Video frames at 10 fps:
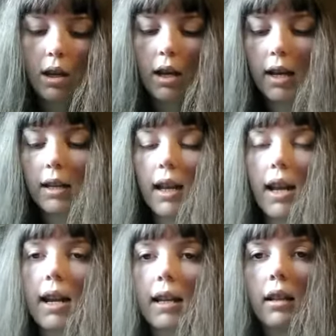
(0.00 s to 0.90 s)
And
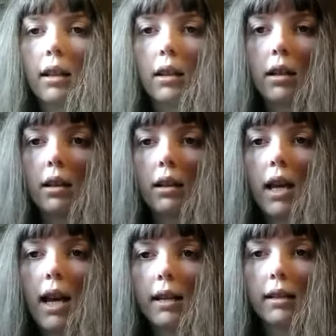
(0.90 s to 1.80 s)
then the
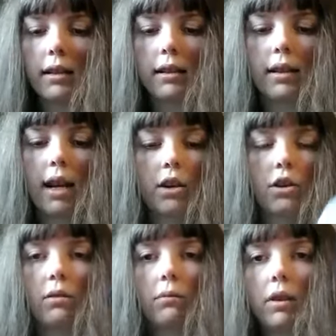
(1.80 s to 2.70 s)
last
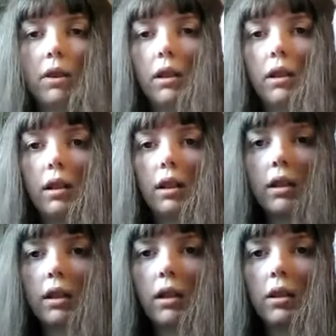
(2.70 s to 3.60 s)
section was done in this
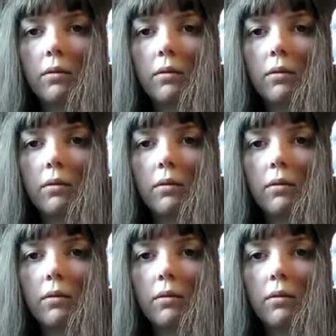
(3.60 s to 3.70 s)
colour,